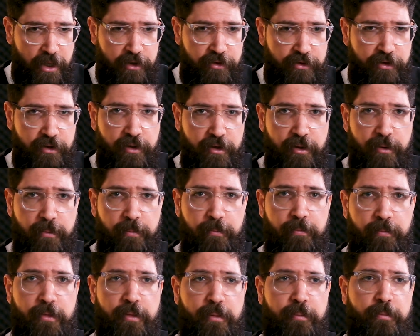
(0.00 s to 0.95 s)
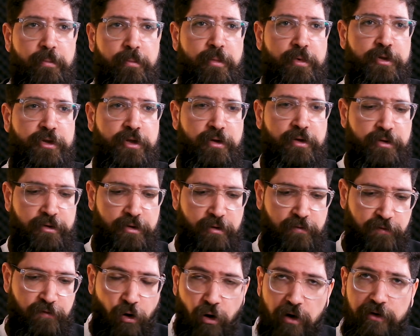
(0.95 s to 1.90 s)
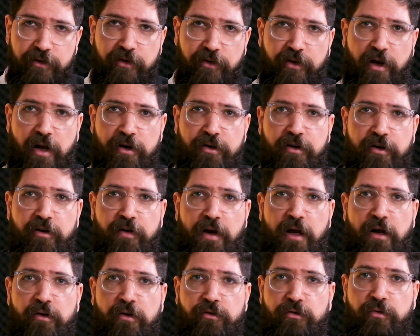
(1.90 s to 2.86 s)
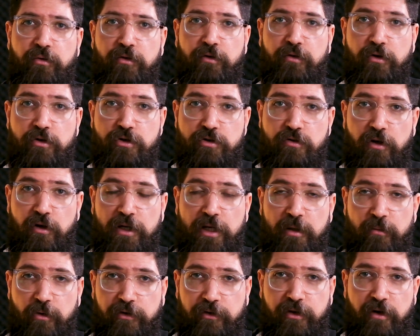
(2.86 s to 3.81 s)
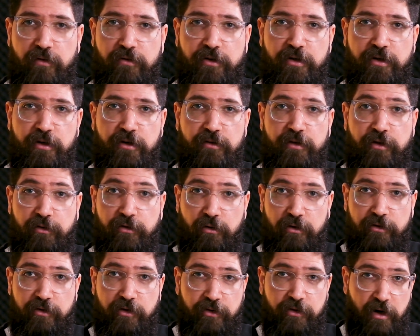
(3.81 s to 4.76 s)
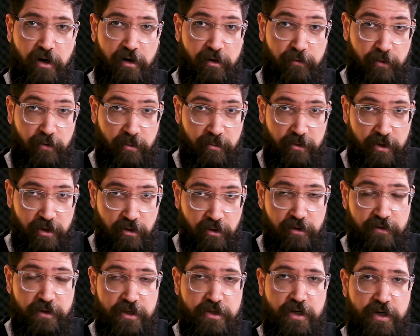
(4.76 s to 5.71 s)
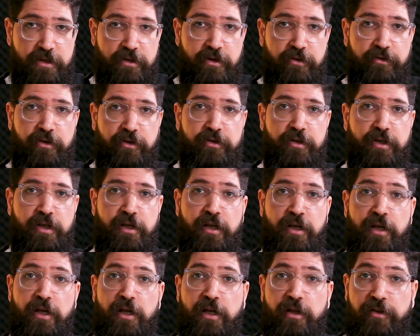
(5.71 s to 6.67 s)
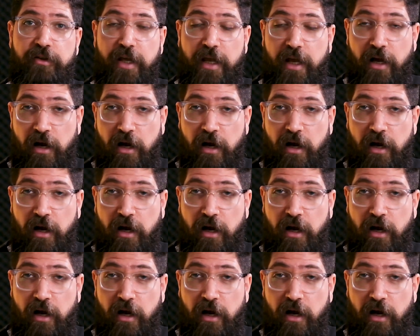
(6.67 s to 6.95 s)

The forces underground who are controlling most of the resources are from the Kurdish ethnicity. They